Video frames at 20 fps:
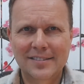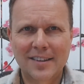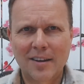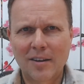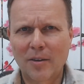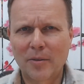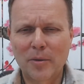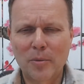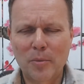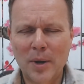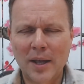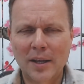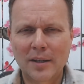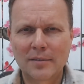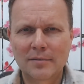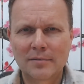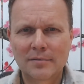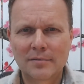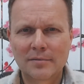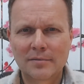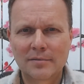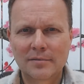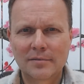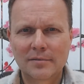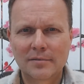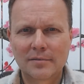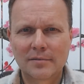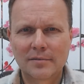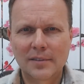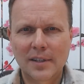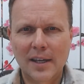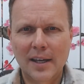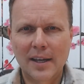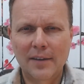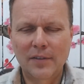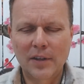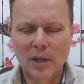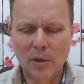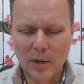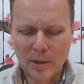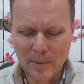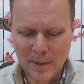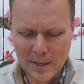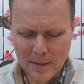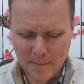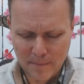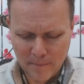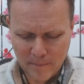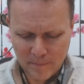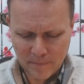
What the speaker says: along the way, if you know what I mean.